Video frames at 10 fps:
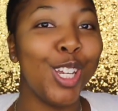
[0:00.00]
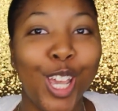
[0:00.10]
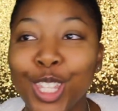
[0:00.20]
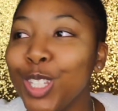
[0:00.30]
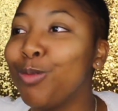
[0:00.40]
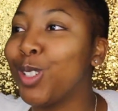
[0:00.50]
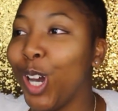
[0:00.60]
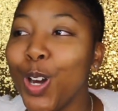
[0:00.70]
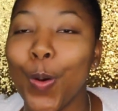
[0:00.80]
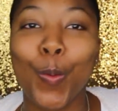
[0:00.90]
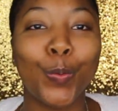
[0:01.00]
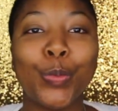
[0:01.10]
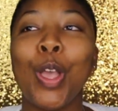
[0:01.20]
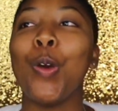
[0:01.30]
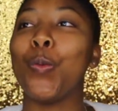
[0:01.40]
There you go.
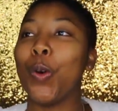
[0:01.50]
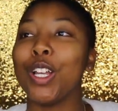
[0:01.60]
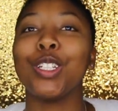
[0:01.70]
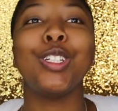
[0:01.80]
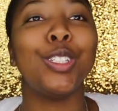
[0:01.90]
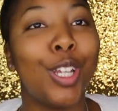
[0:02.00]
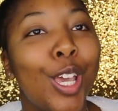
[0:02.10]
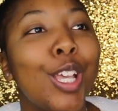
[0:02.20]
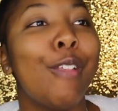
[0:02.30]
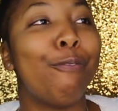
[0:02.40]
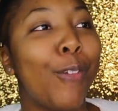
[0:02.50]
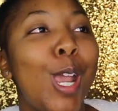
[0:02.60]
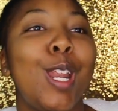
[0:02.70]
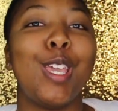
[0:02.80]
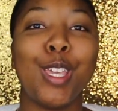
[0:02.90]
Watch the next
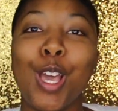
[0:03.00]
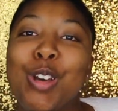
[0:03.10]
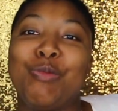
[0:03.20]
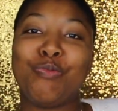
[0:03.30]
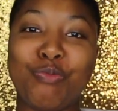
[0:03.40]
video.